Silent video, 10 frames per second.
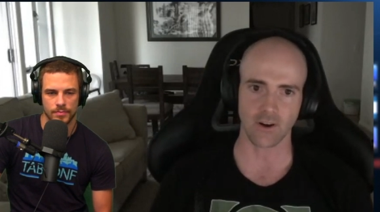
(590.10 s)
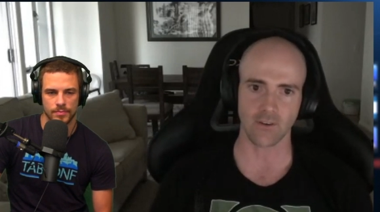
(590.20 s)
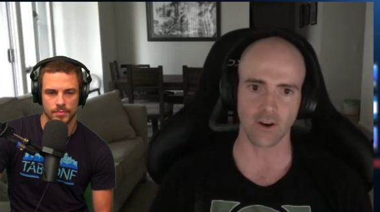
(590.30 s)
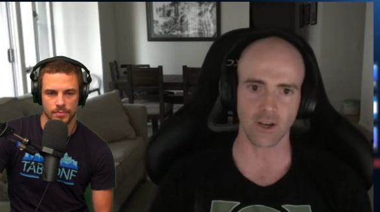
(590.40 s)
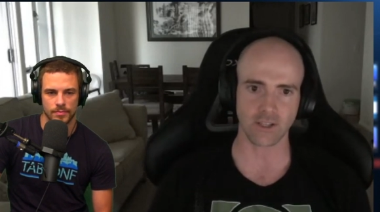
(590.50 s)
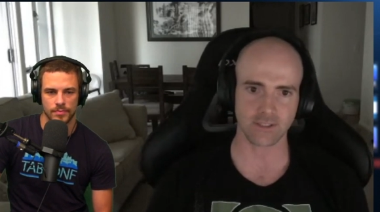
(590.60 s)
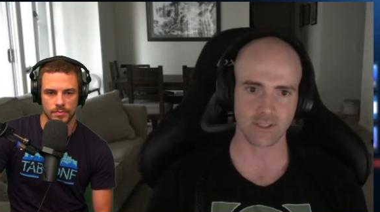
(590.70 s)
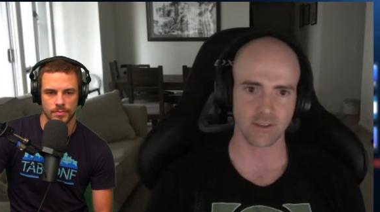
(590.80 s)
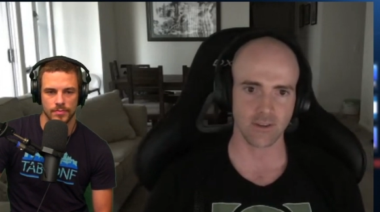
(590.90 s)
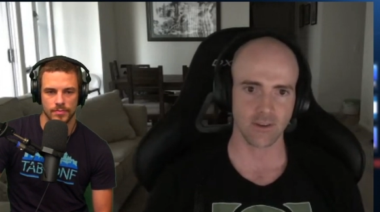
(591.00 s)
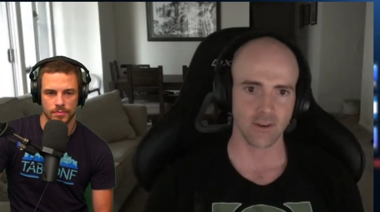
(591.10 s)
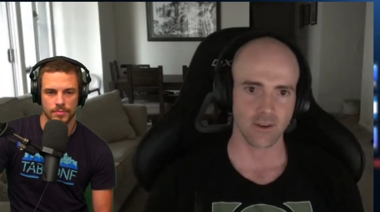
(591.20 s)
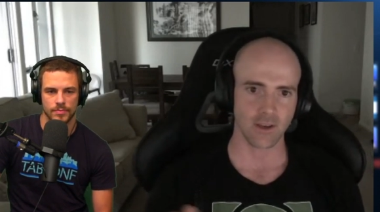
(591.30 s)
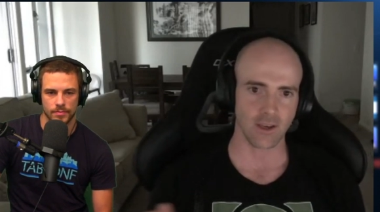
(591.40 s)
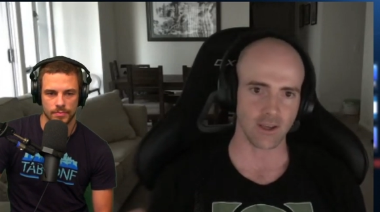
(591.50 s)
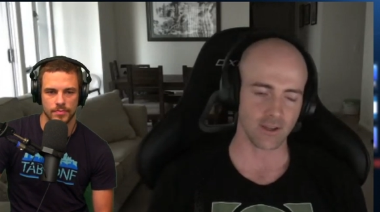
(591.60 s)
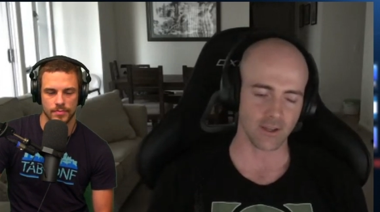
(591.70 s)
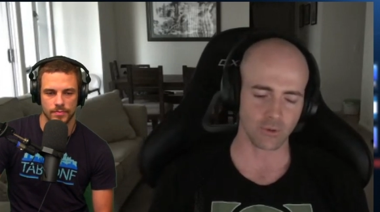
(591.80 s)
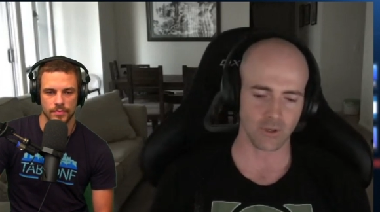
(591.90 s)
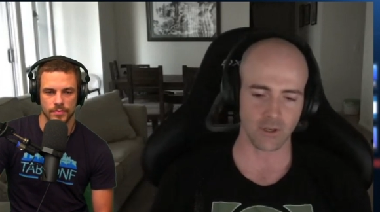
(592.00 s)
Speaker 1: in Rust, and
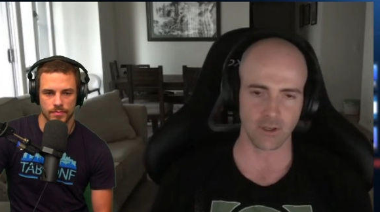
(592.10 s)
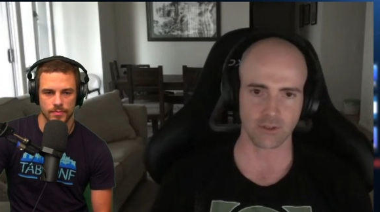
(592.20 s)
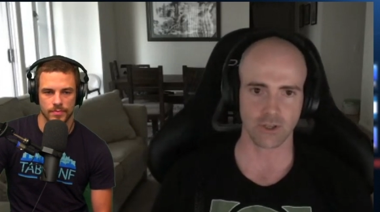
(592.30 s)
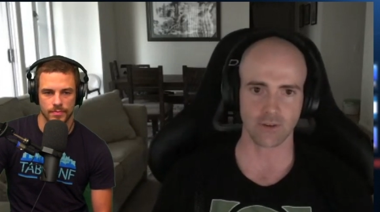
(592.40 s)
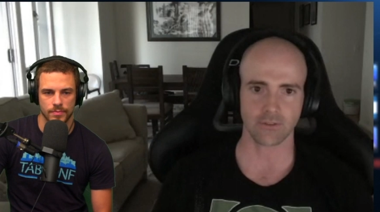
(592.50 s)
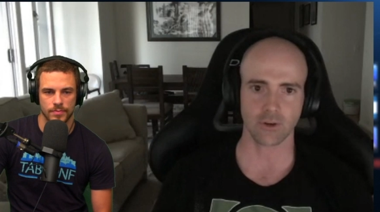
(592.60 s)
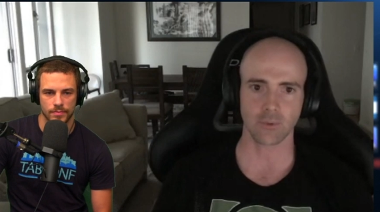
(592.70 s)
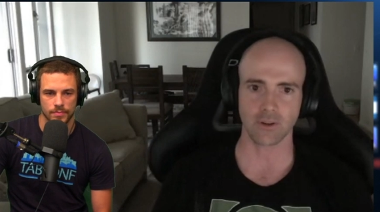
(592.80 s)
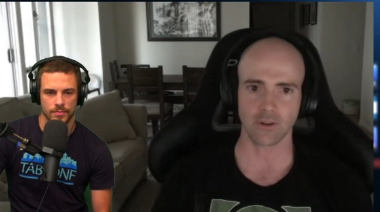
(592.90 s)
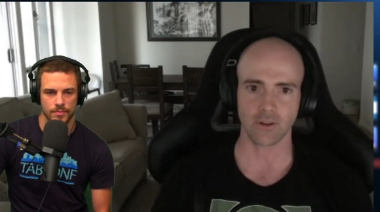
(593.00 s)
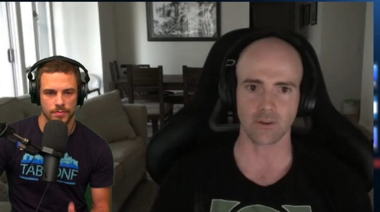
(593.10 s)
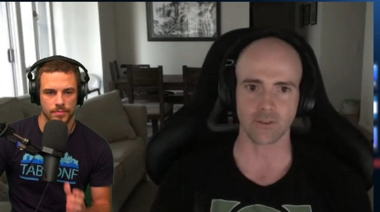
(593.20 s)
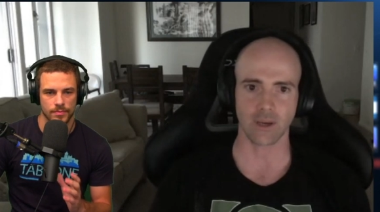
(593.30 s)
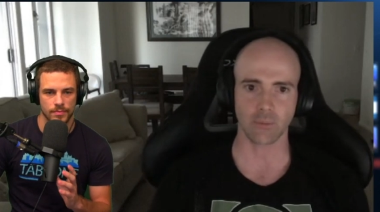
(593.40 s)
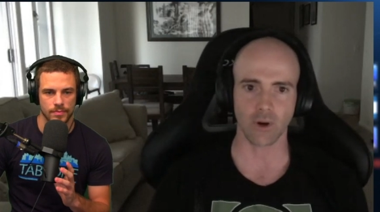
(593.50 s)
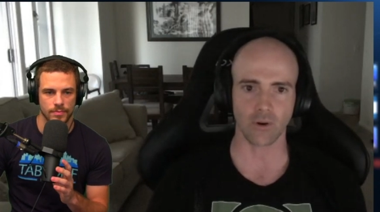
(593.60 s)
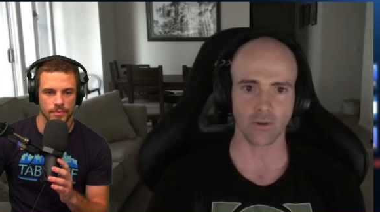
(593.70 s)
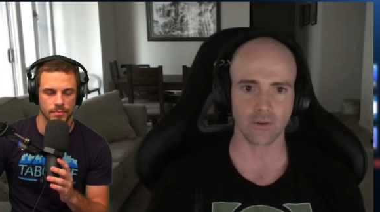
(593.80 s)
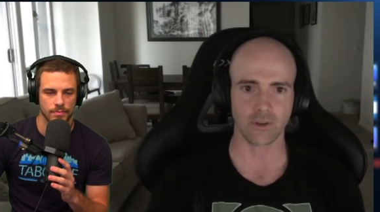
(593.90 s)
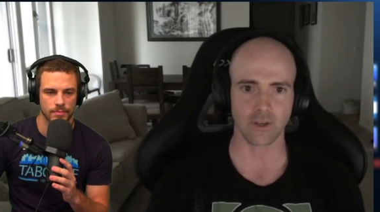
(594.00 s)
like we're gonna try to film a, a little
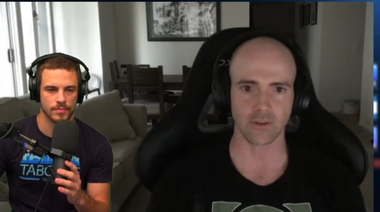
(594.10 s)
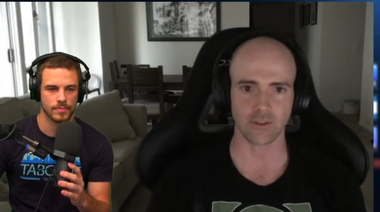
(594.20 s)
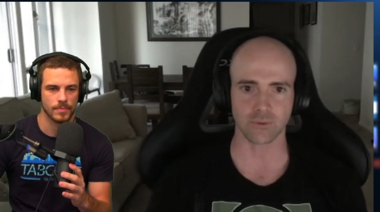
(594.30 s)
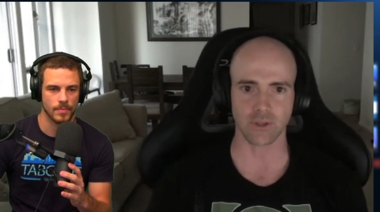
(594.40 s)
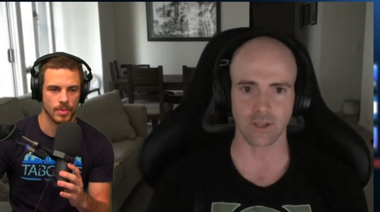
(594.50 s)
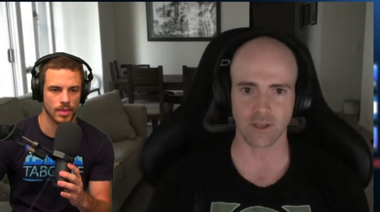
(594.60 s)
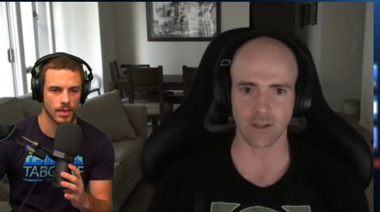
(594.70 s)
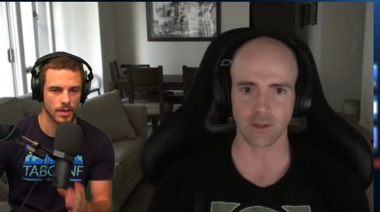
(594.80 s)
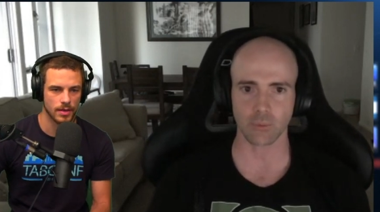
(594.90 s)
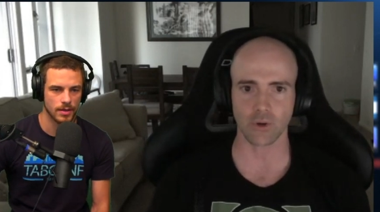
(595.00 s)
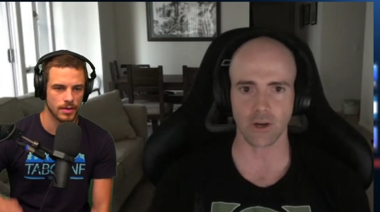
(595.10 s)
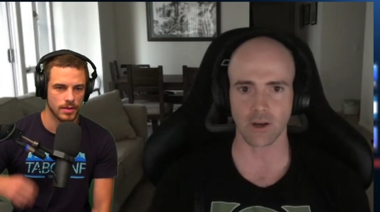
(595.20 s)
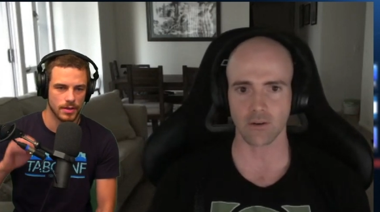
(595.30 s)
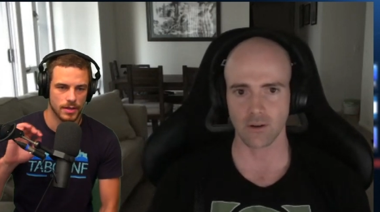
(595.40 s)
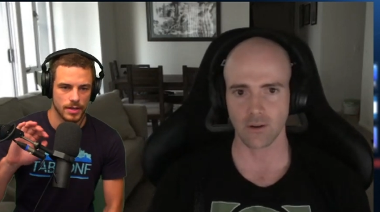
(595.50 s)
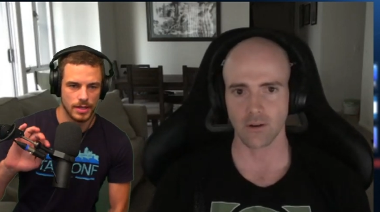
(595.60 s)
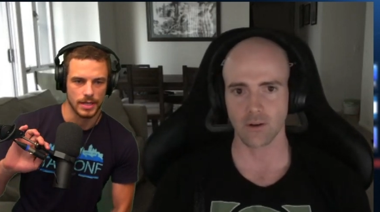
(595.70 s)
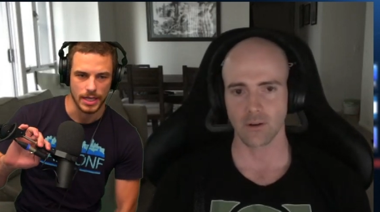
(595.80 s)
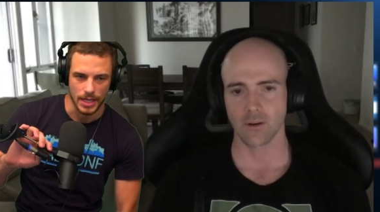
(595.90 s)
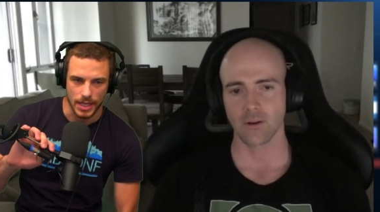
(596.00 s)
demo here this weekend and like put it out.
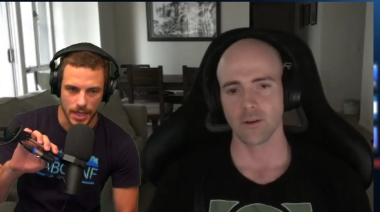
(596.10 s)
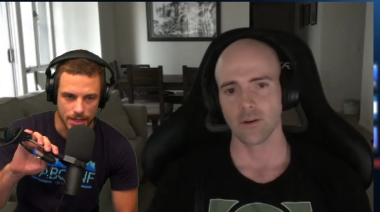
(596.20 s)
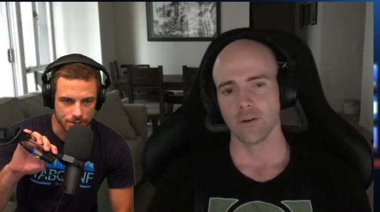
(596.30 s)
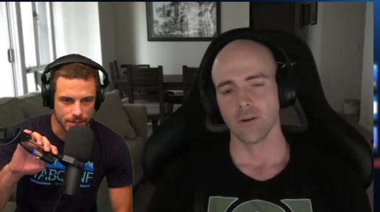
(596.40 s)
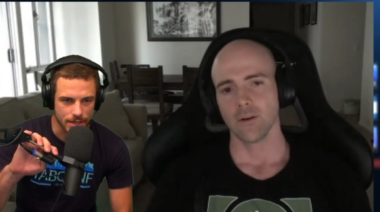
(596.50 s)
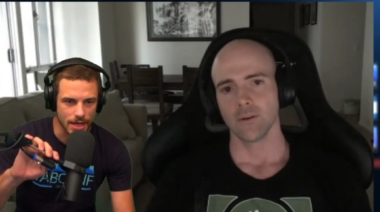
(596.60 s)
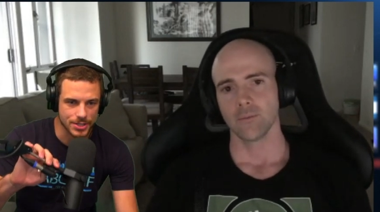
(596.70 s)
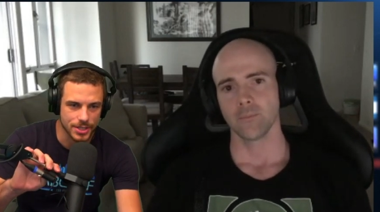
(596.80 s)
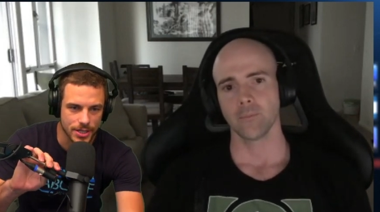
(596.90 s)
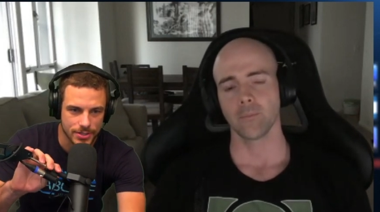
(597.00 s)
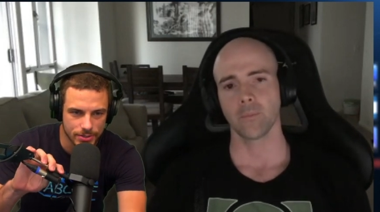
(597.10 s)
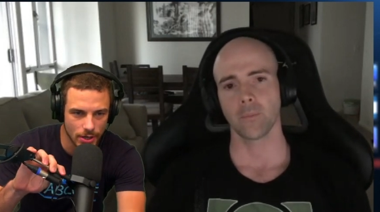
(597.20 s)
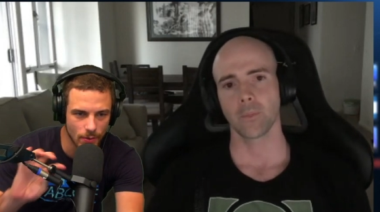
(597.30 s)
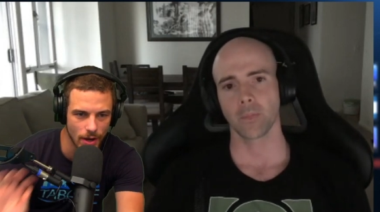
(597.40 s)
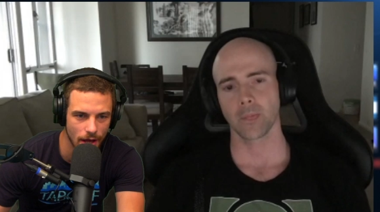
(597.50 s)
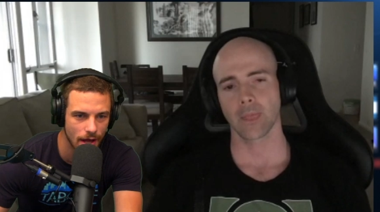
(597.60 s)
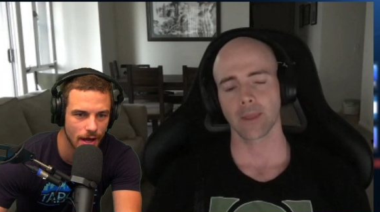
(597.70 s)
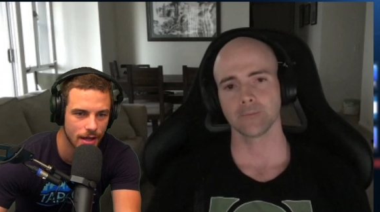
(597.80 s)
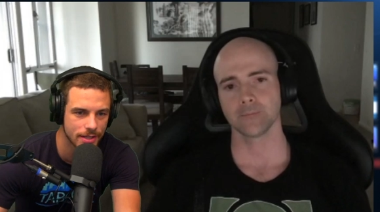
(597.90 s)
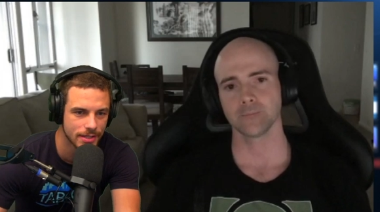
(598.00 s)
Speaker 2: Gotcha, gotcha. So,
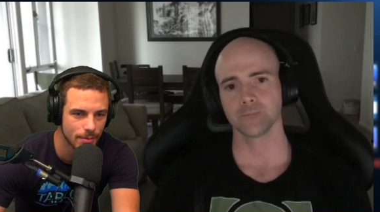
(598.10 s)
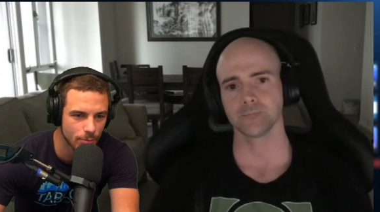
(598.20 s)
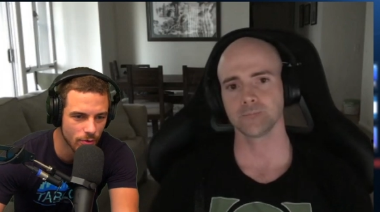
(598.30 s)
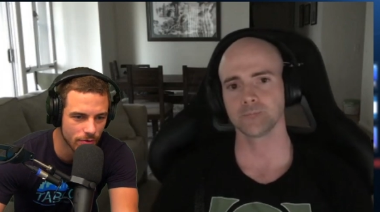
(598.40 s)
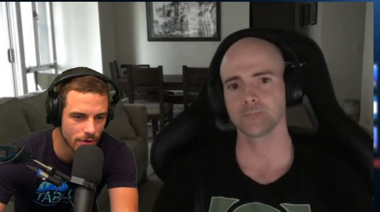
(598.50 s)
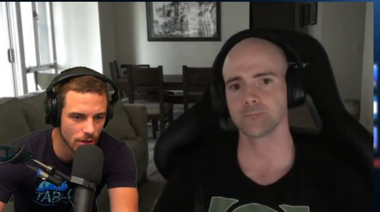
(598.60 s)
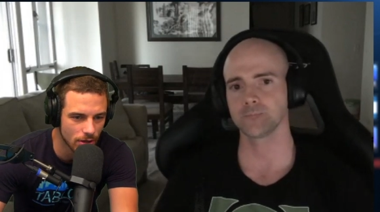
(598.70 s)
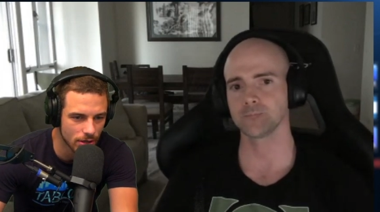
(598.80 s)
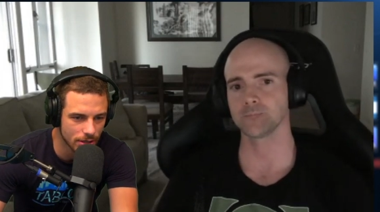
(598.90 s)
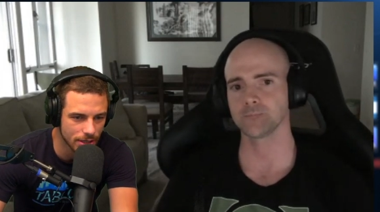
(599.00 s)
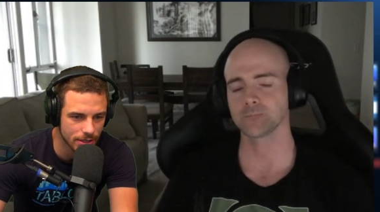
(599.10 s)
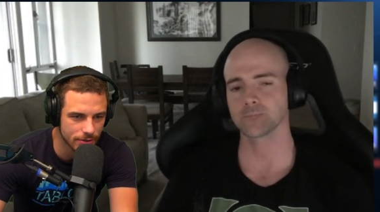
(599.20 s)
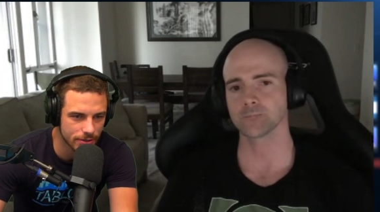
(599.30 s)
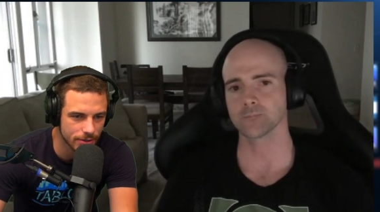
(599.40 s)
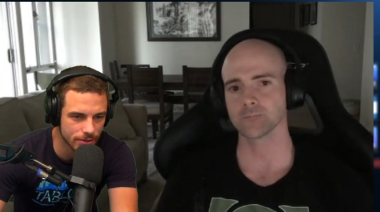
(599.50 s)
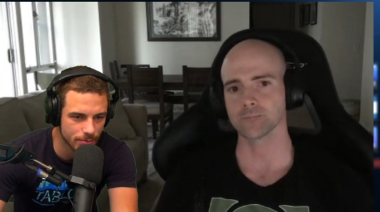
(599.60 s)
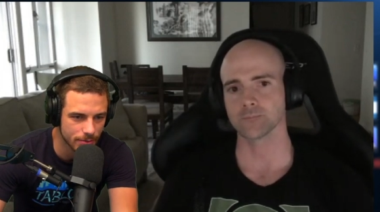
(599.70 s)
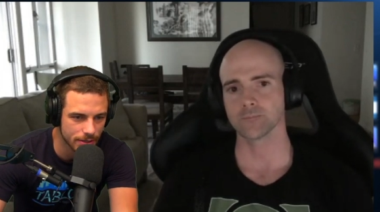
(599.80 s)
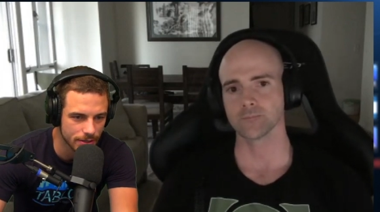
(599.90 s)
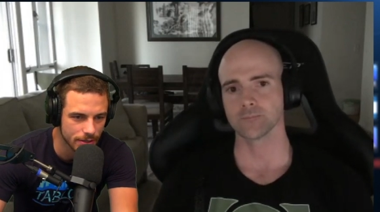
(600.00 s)
uh, yeah, moving along here a little bit.